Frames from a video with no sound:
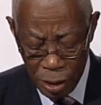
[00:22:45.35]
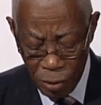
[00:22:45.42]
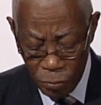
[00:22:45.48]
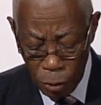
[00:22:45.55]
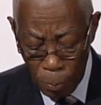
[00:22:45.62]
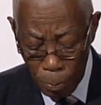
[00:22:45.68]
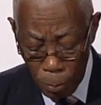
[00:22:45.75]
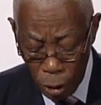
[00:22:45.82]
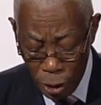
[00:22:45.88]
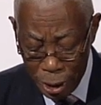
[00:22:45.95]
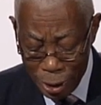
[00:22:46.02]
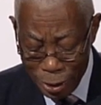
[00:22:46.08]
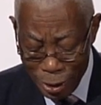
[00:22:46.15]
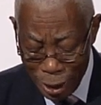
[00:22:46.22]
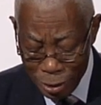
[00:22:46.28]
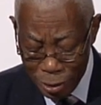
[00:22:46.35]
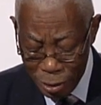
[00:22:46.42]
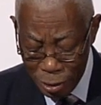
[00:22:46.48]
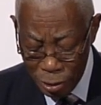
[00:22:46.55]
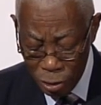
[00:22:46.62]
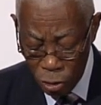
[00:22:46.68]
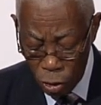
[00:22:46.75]
for
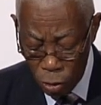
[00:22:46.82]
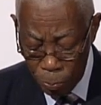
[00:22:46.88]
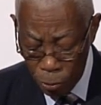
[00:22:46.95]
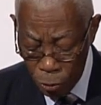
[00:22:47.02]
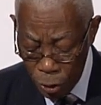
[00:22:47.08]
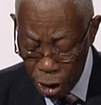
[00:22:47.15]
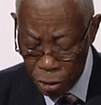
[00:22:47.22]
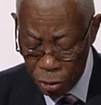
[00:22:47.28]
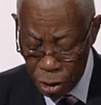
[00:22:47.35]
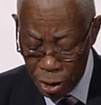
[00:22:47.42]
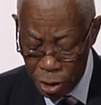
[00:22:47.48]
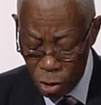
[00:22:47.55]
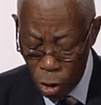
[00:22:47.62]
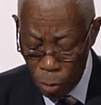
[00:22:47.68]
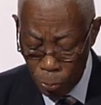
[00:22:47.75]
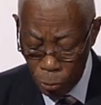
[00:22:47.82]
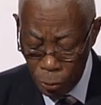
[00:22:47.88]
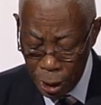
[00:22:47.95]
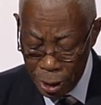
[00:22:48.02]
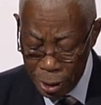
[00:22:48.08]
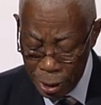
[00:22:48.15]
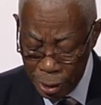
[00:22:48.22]
multinational corporations
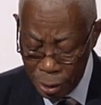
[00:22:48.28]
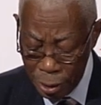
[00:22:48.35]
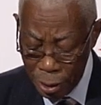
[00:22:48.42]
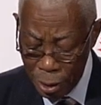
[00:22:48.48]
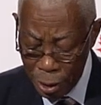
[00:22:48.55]
operating